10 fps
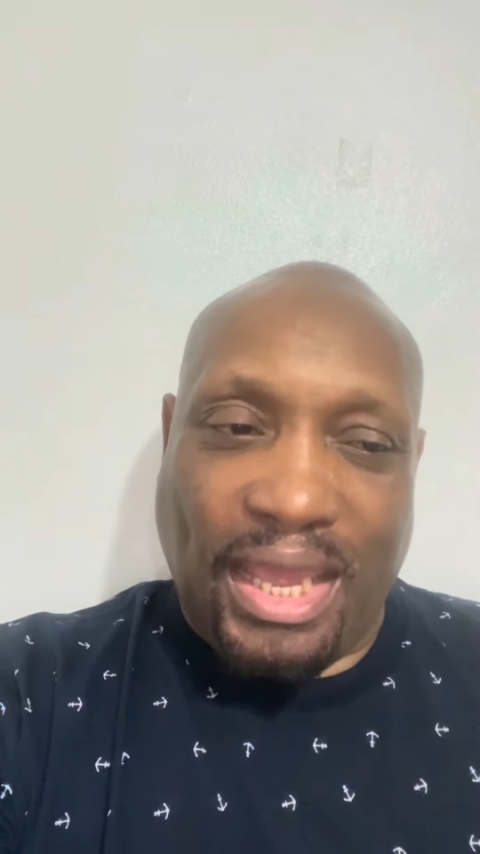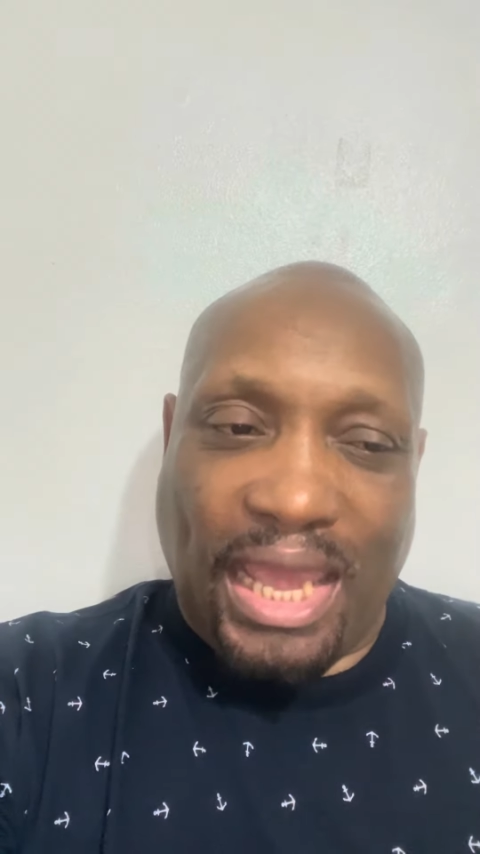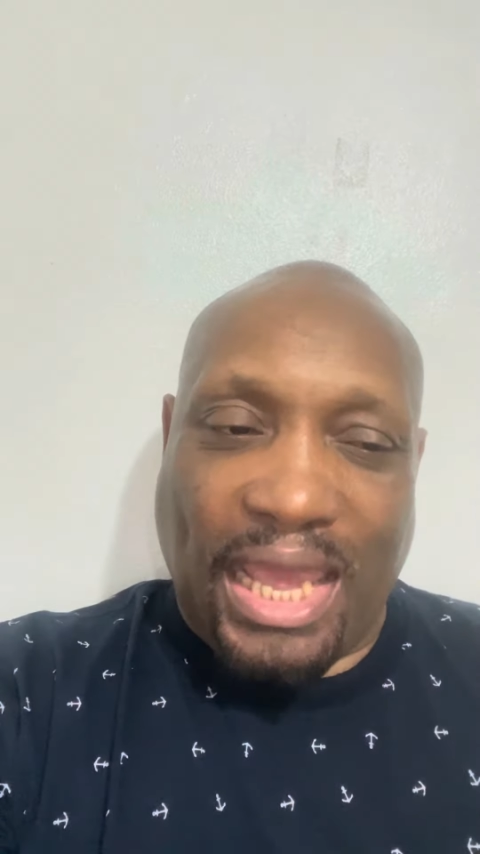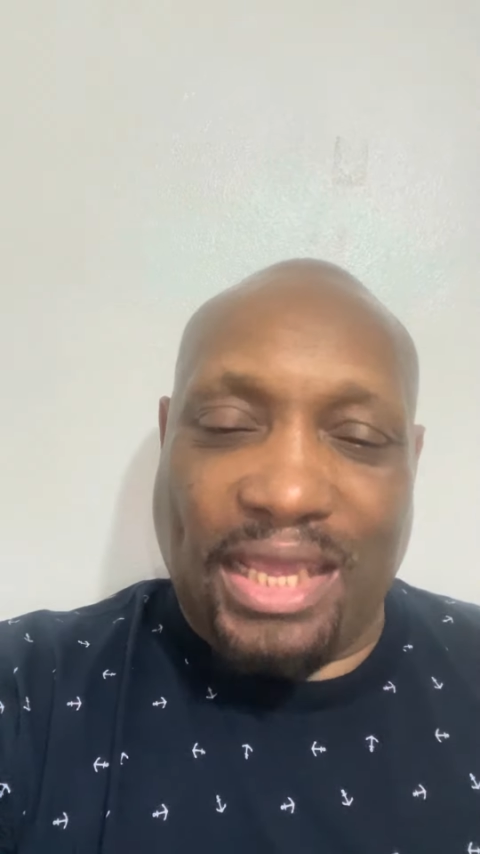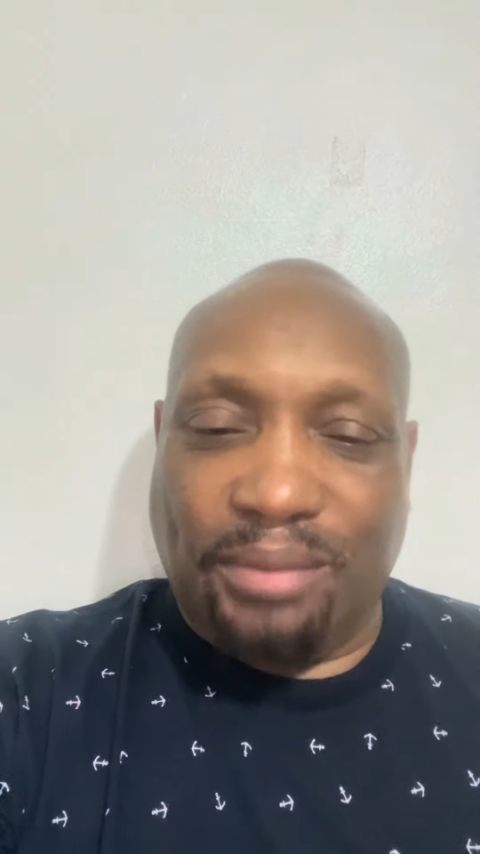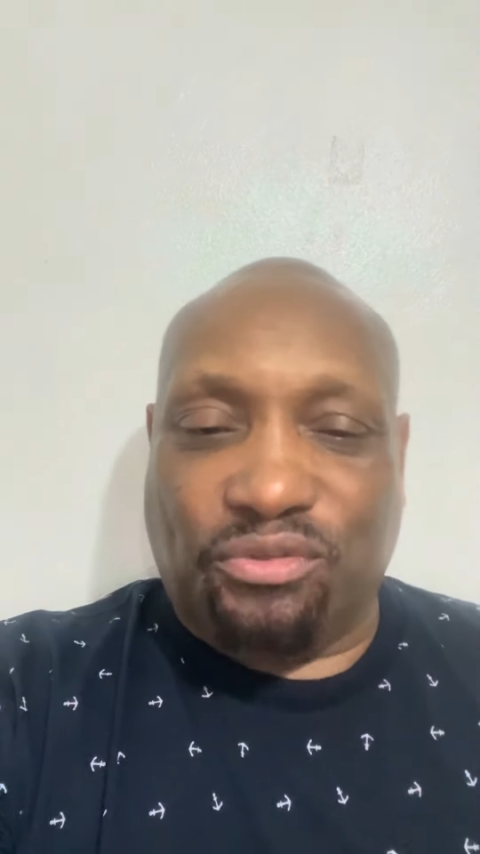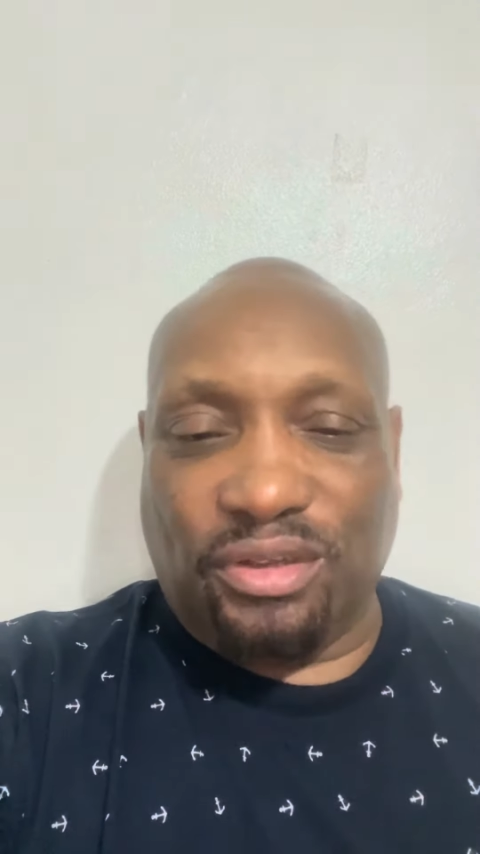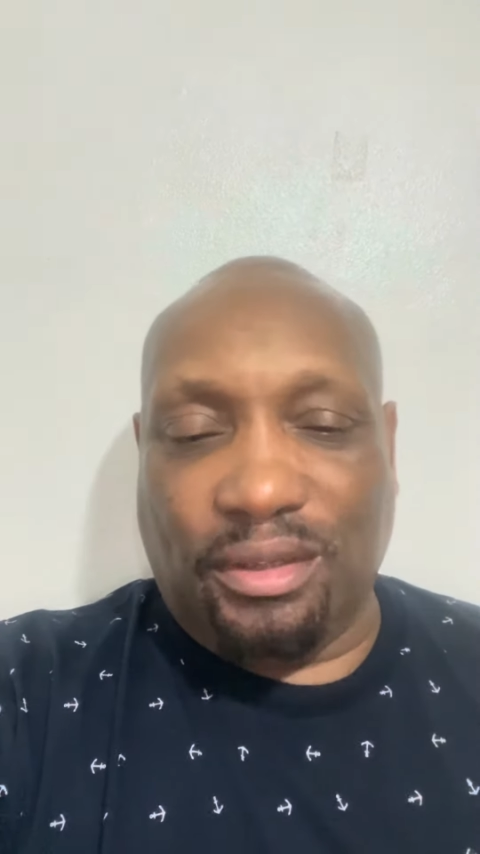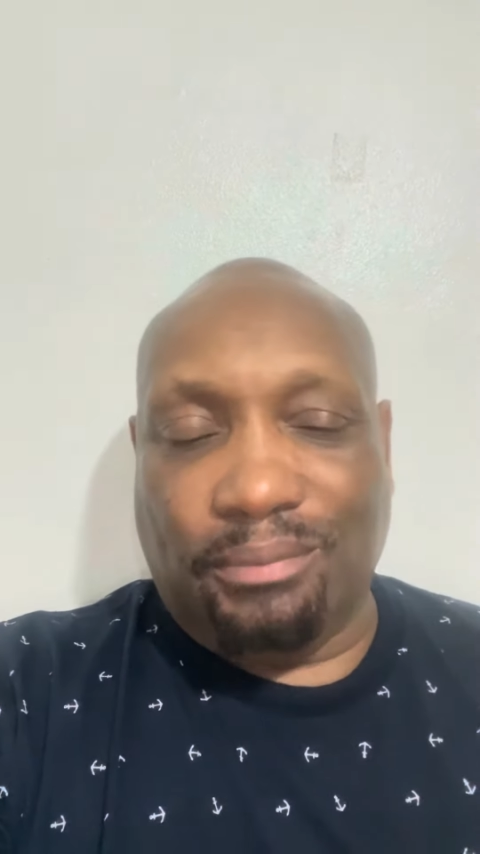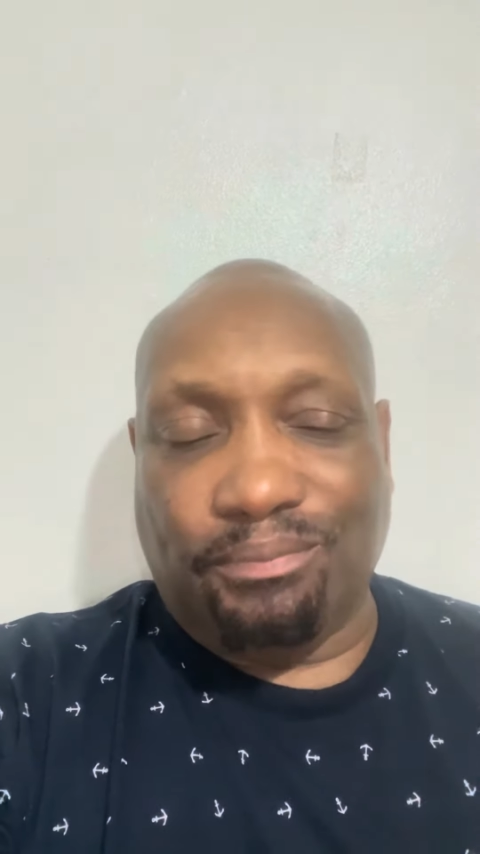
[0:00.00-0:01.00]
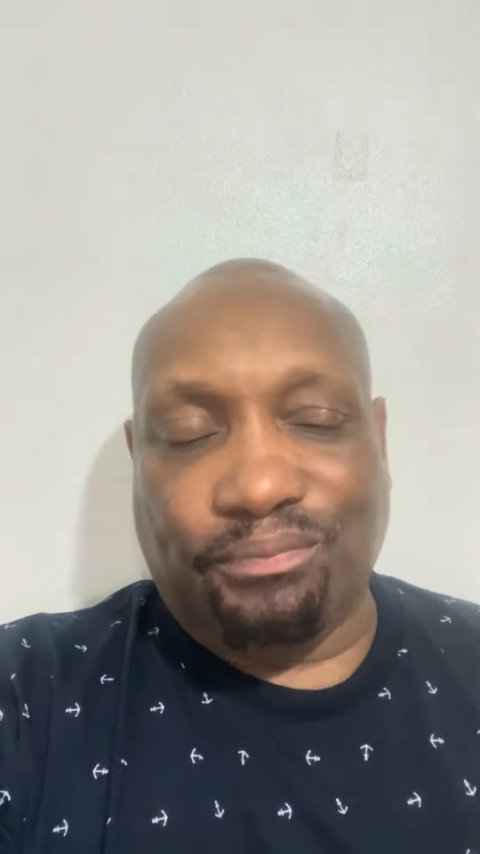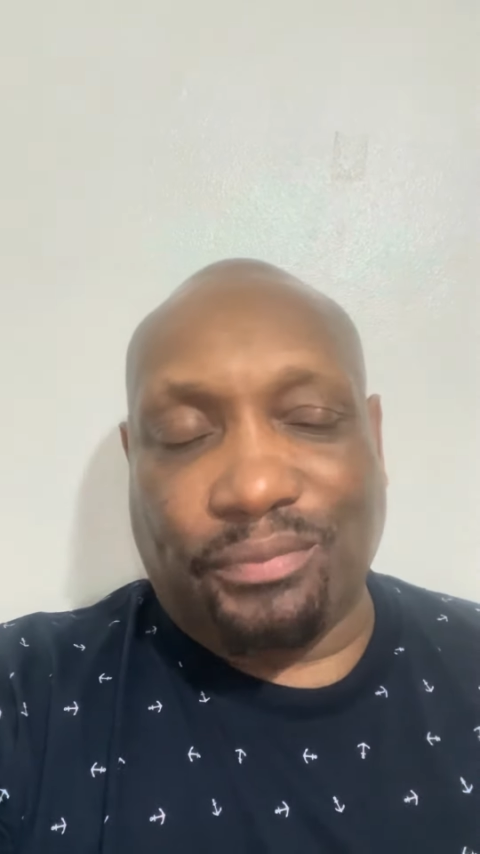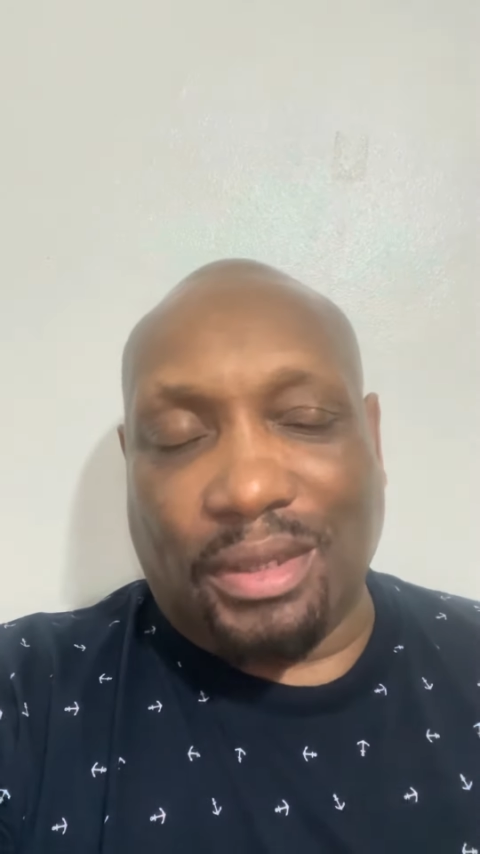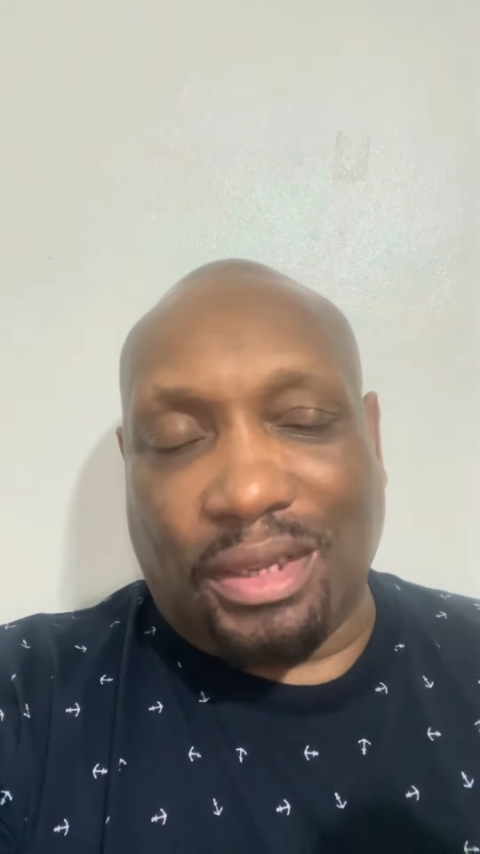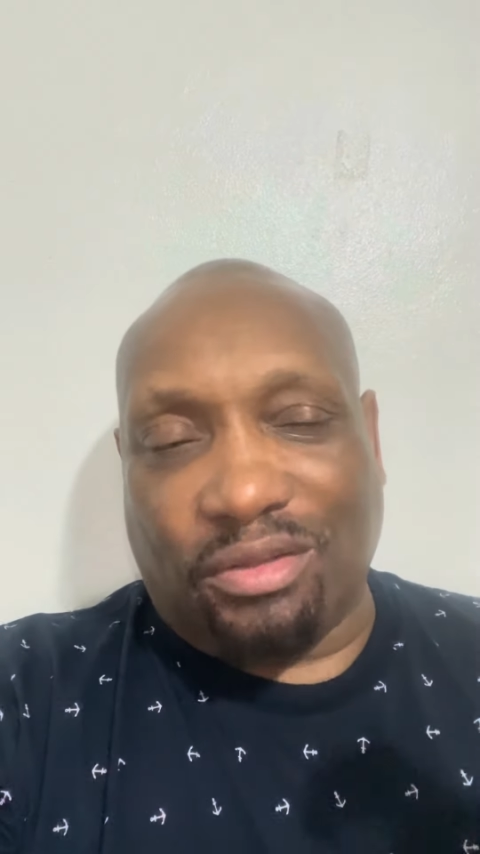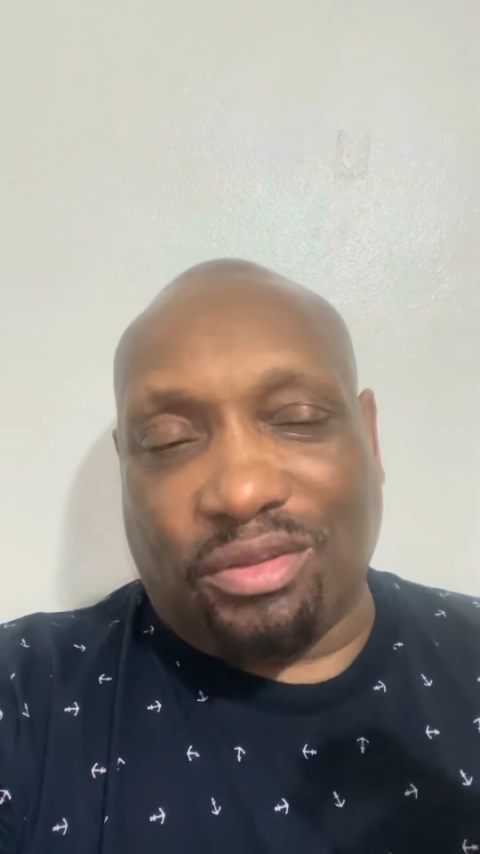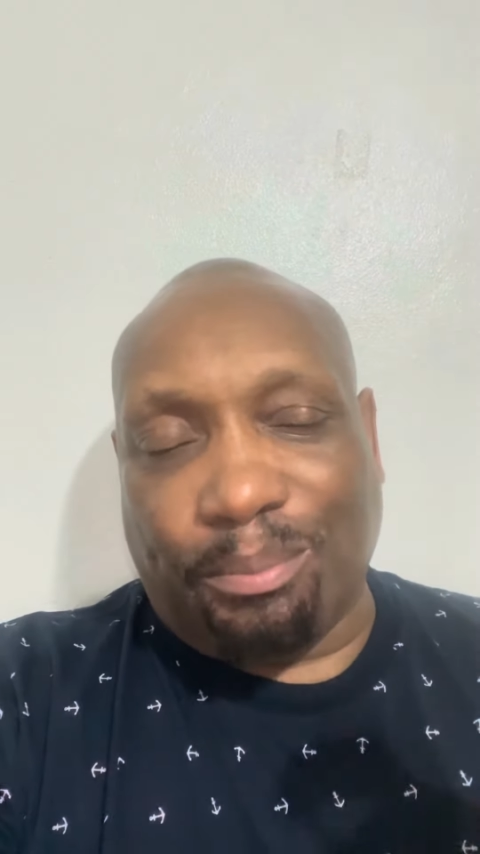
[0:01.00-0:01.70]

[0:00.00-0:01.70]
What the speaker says: AMC is